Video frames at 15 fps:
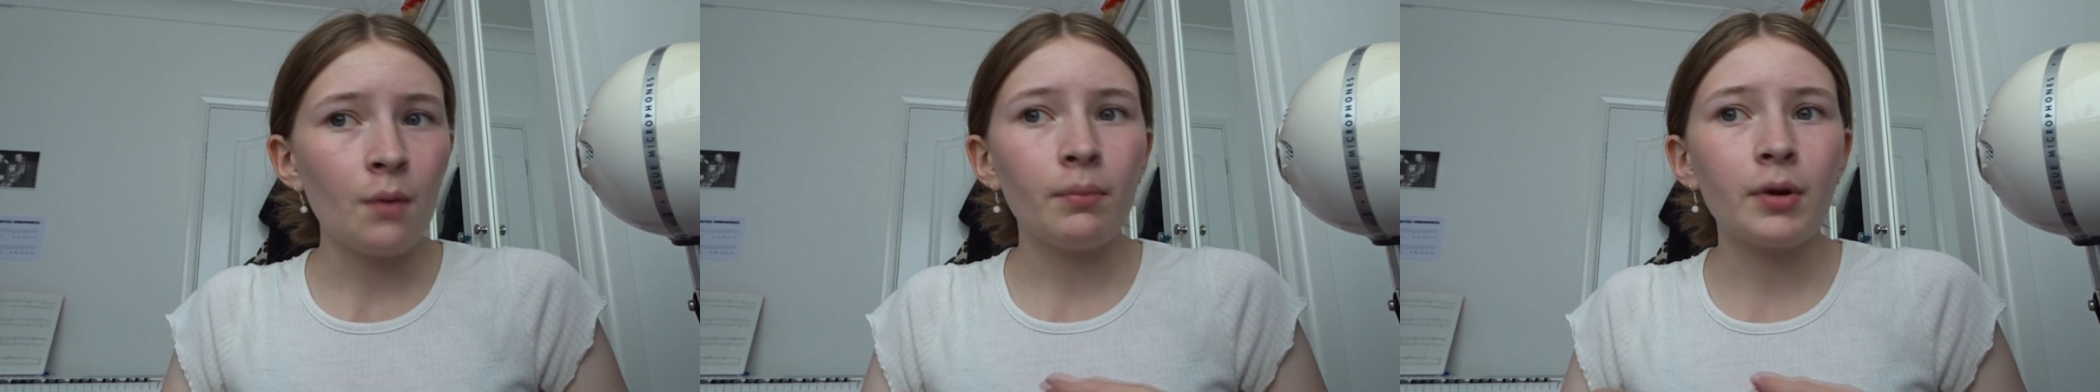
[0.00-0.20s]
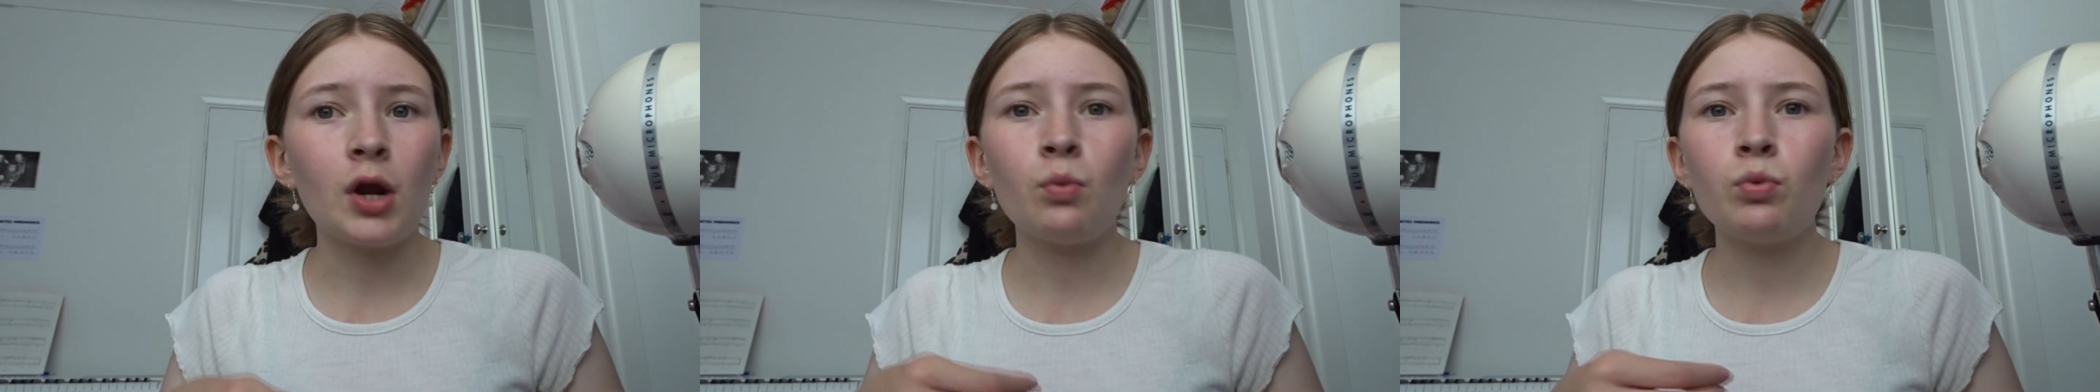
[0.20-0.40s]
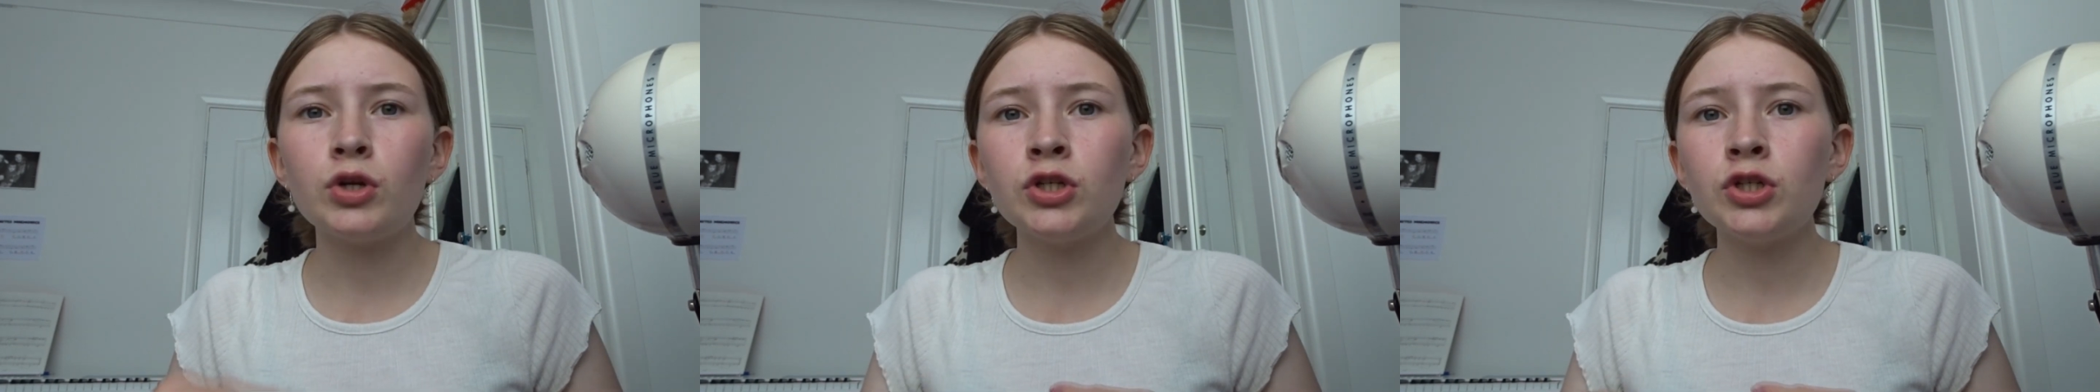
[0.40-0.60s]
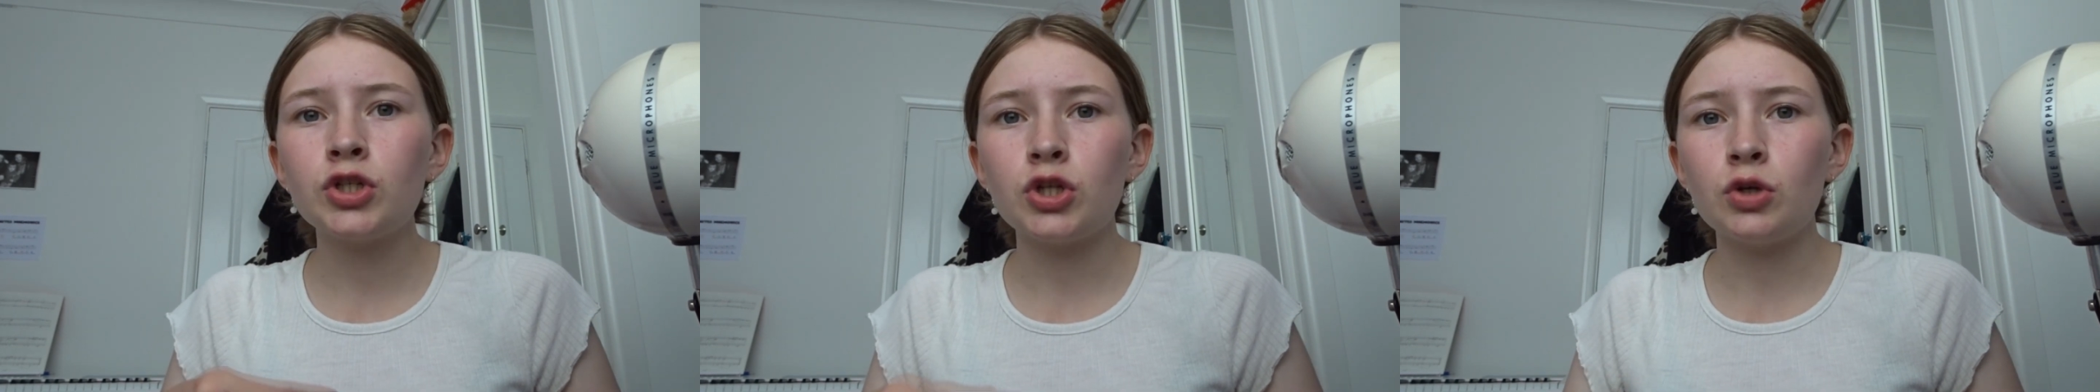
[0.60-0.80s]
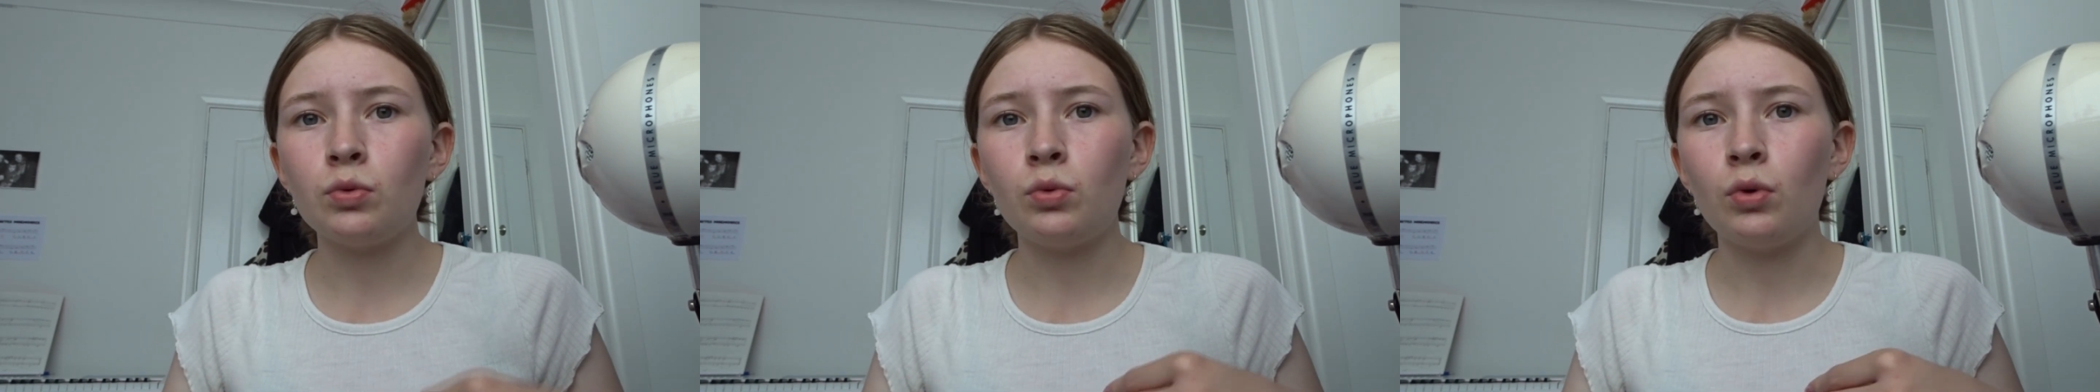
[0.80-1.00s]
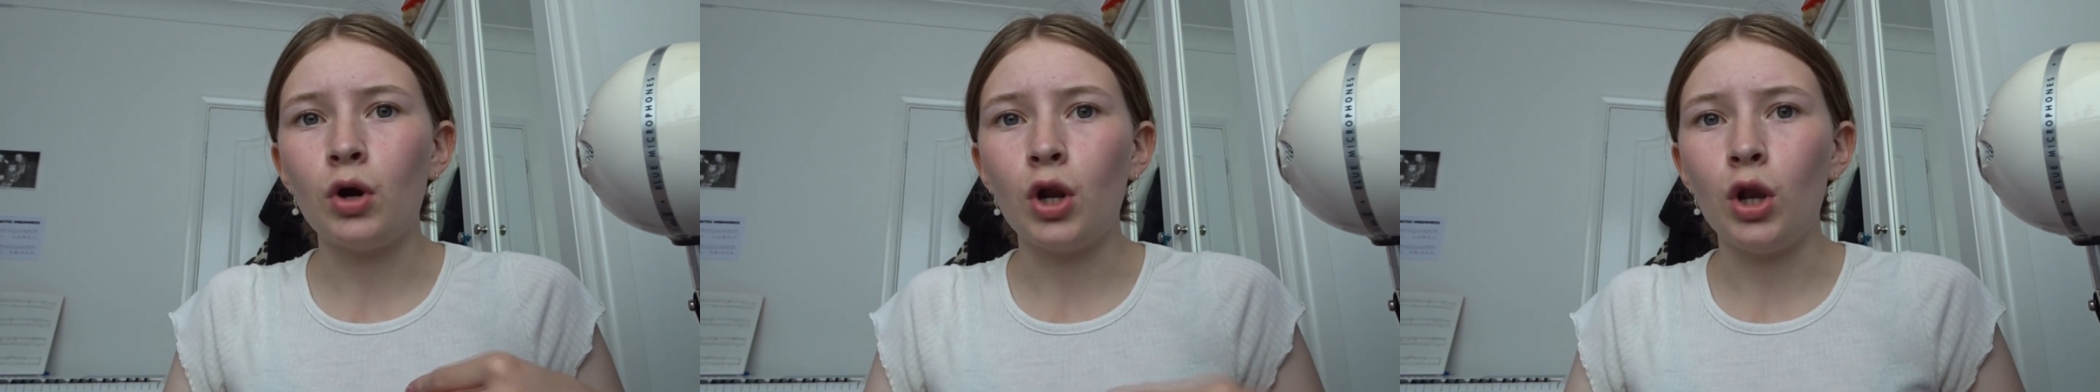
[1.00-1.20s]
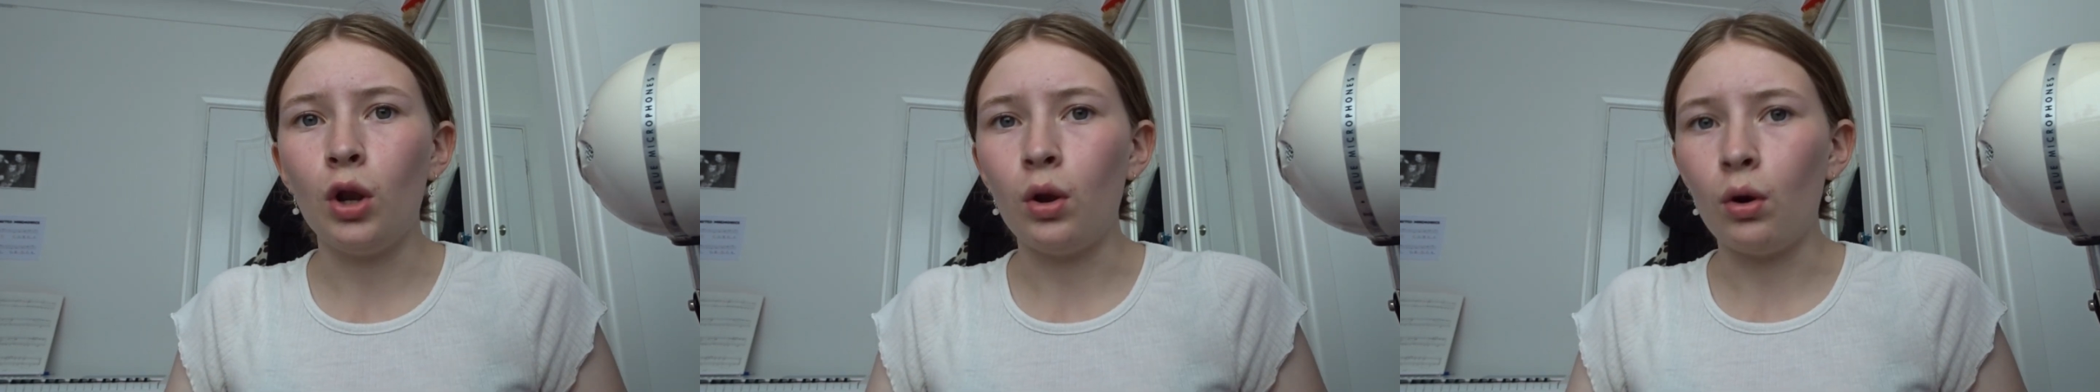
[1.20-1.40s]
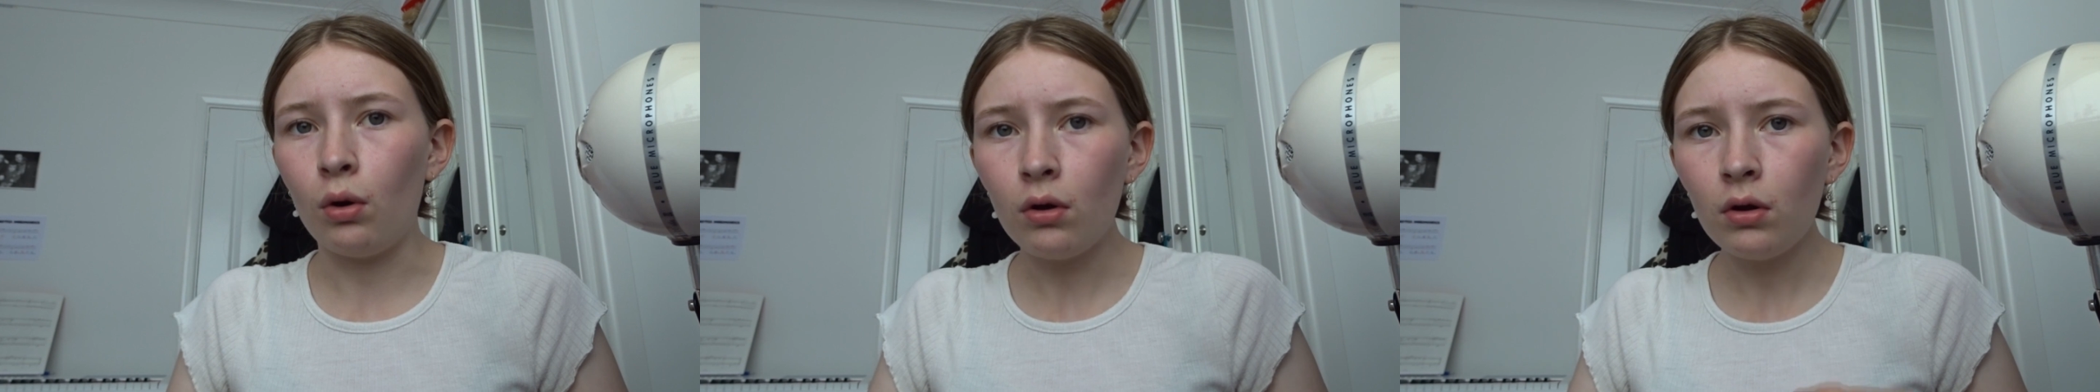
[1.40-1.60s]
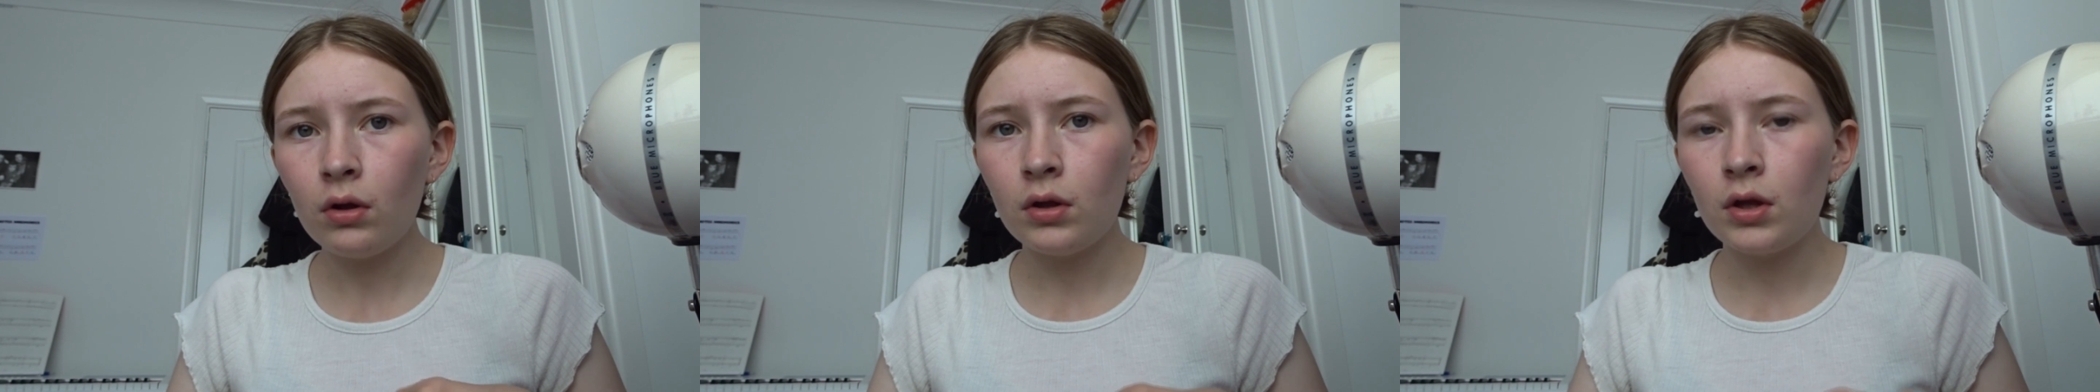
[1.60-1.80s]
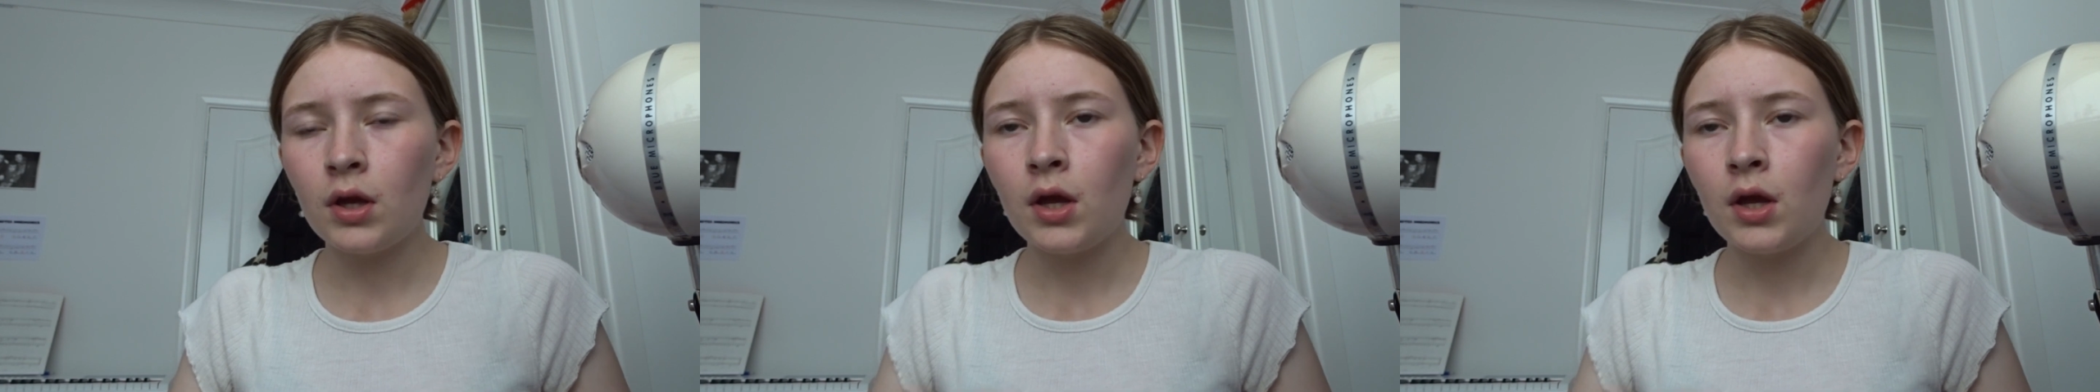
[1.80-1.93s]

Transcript: But I wouldn't do a lot.